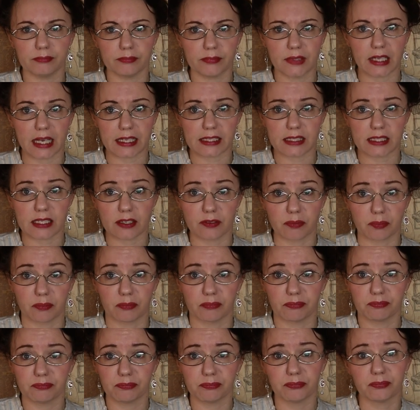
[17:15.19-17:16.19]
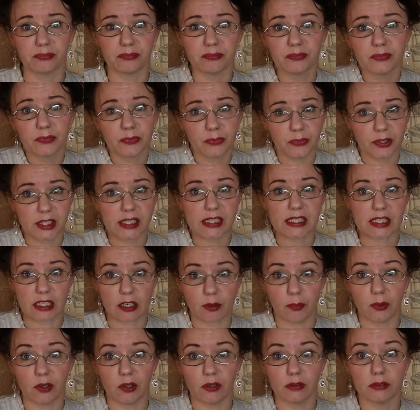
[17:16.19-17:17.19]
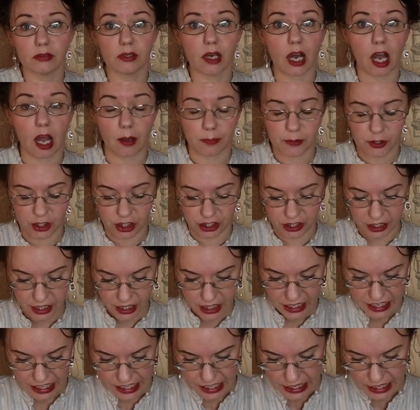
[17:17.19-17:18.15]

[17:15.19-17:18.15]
that's a reasonable option